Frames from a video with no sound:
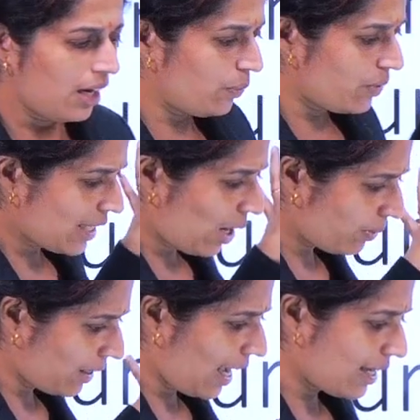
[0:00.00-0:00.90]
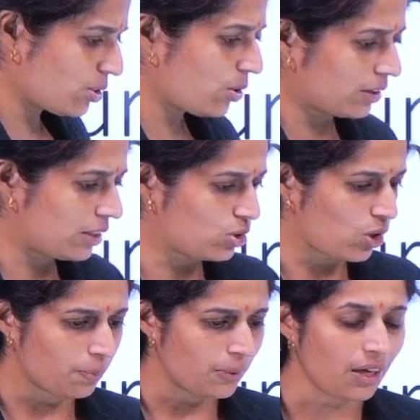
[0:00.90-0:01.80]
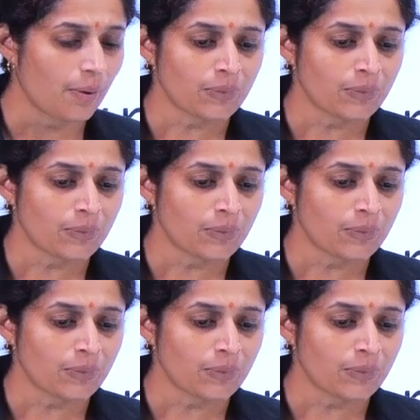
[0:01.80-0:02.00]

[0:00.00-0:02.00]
which have been asked on this topic,